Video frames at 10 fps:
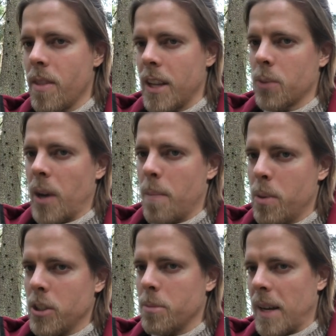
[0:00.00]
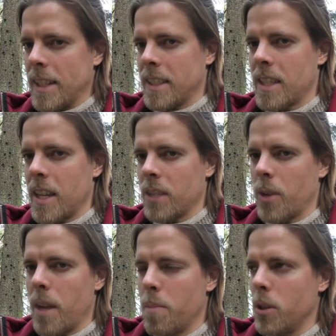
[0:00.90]
That's why I push Minds, that's
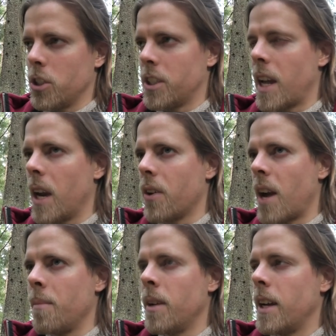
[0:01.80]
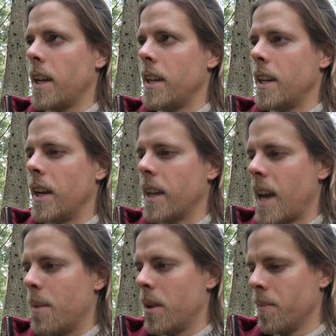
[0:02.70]
why I push Telegram and
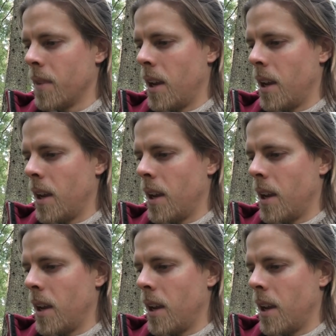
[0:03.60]
Gab.